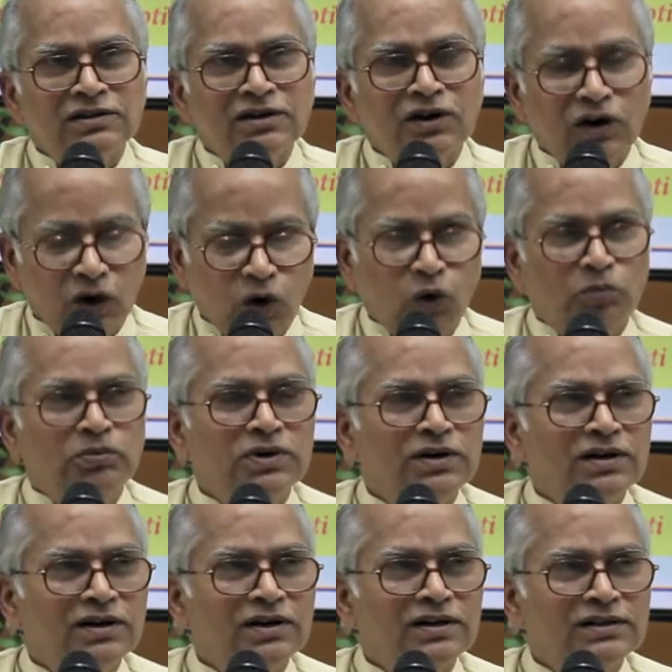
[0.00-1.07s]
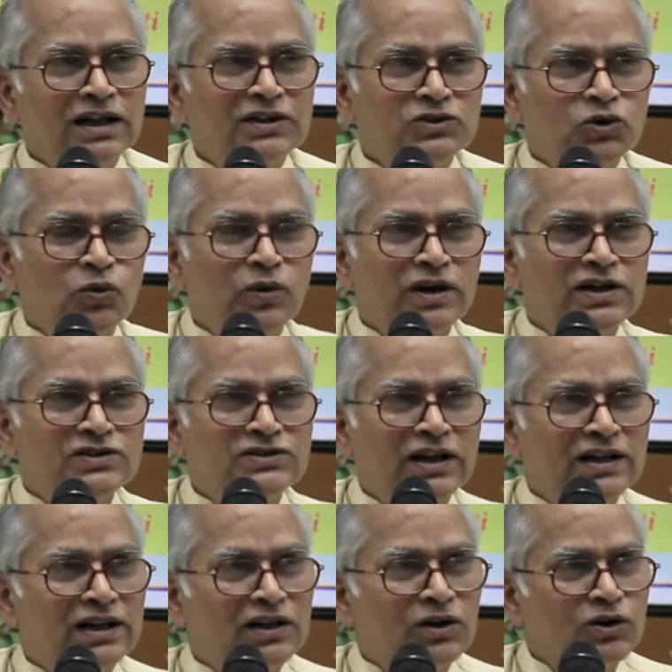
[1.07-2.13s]
hope. There are two words
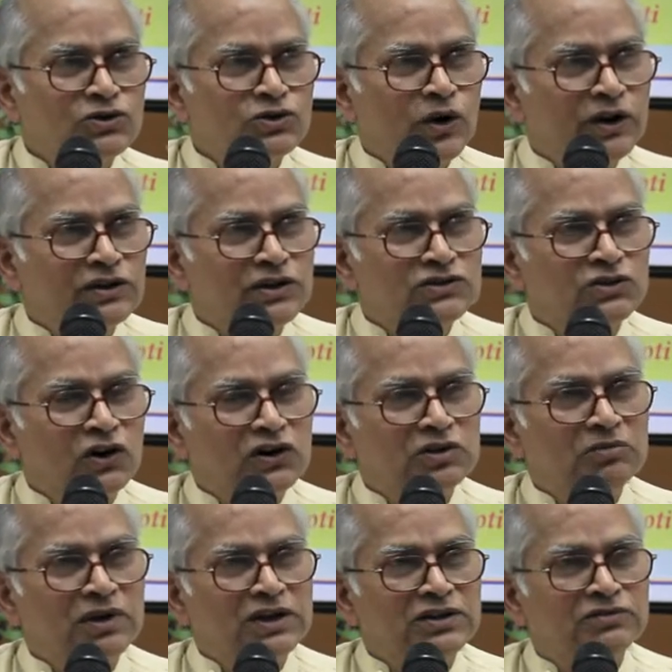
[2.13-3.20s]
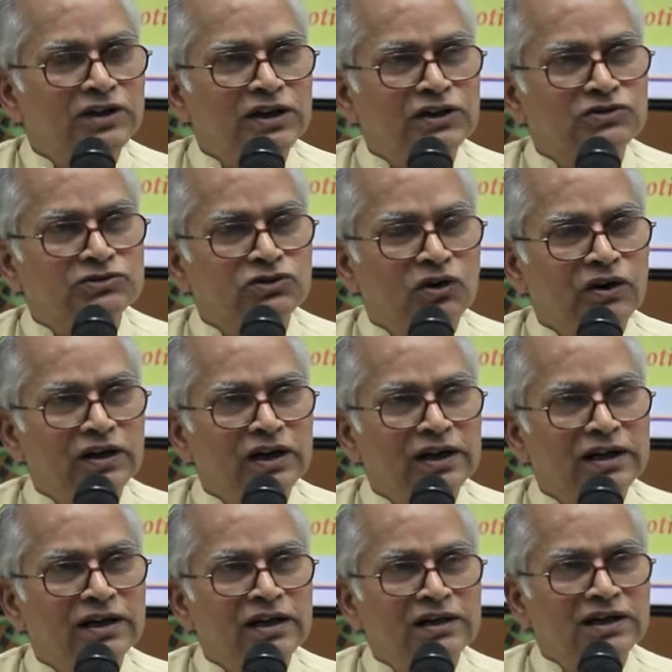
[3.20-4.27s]
that are also in this document very
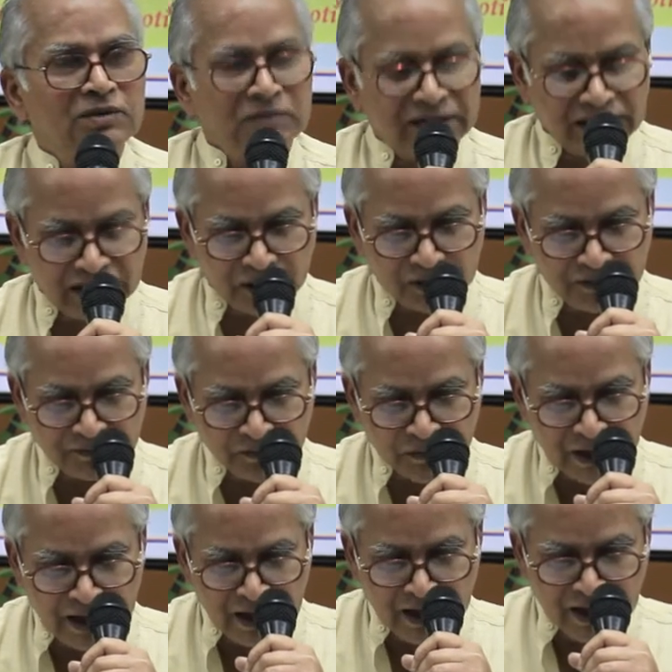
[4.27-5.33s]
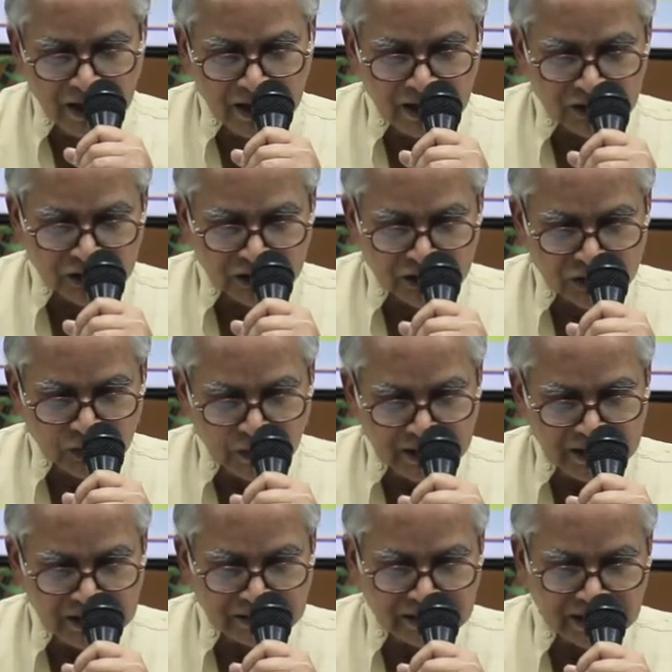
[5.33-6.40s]
strongly coming out.
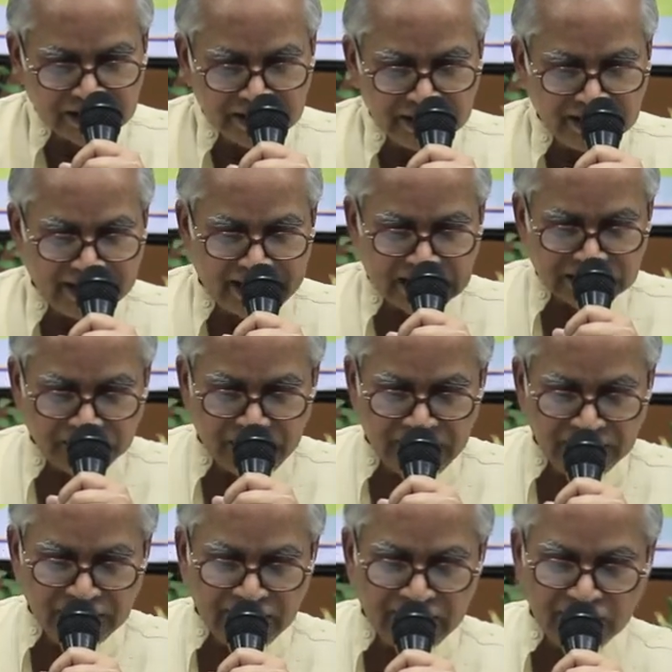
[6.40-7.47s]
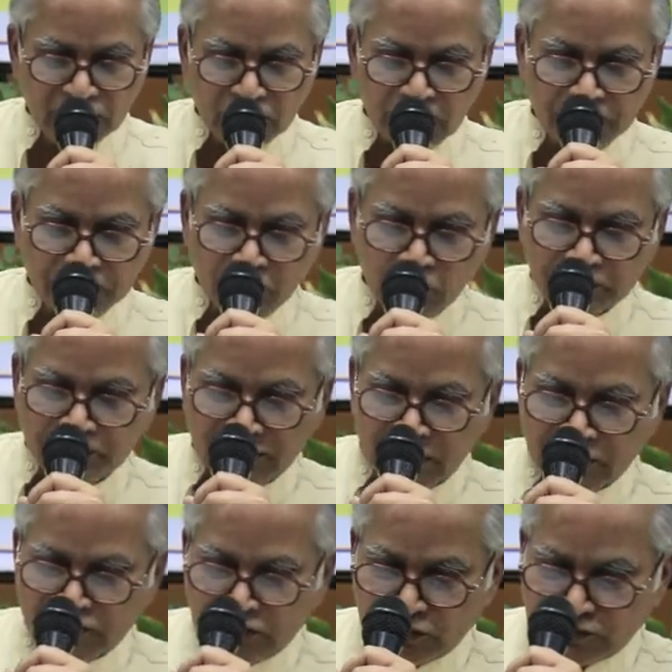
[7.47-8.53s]
2013 has been the year of Pope
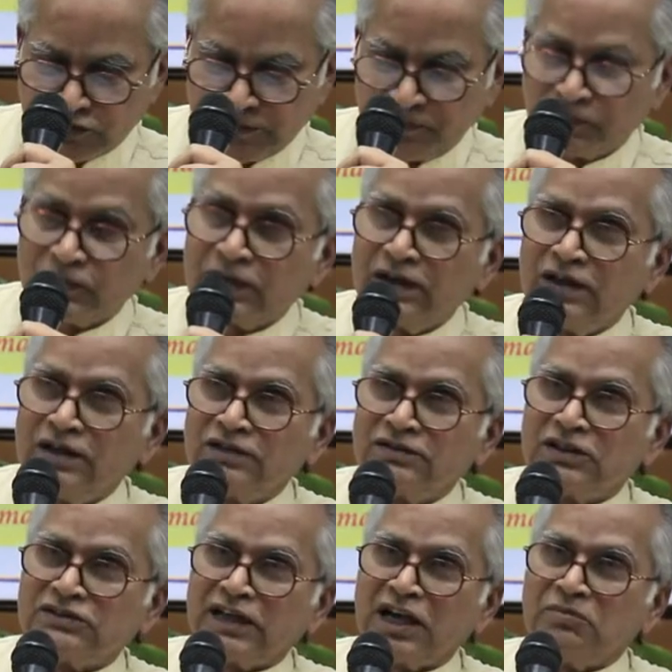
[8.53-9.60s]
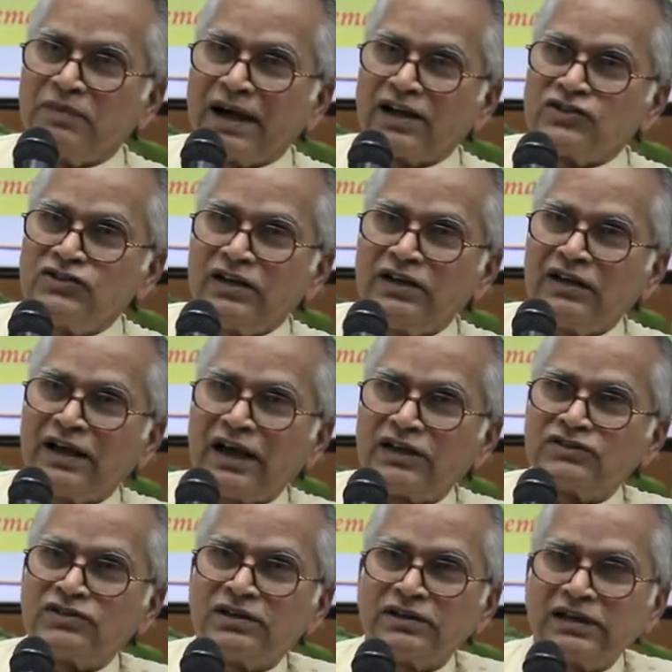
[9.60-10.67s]
Francis. The Time magazine
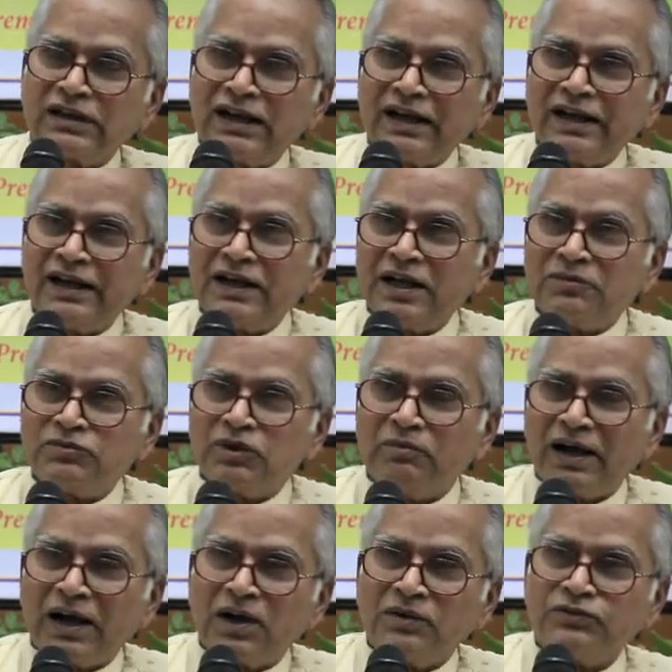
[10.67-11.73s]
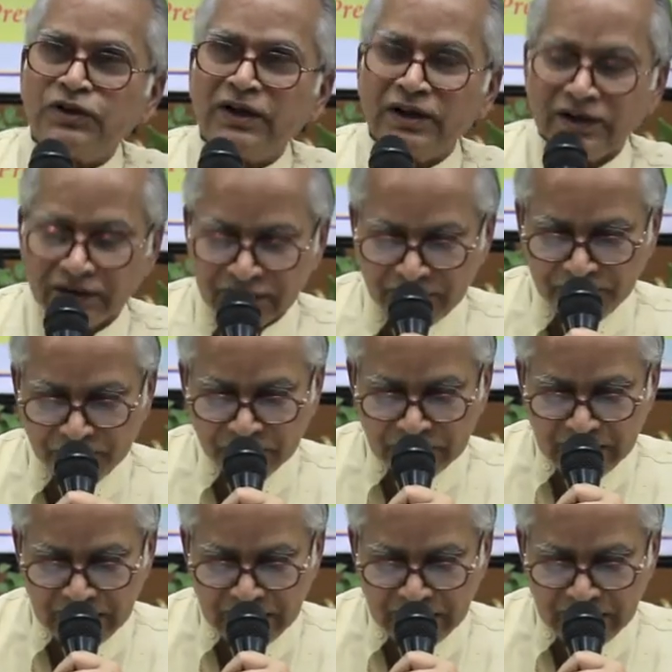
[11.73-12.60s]
has declared him the Man of the Year,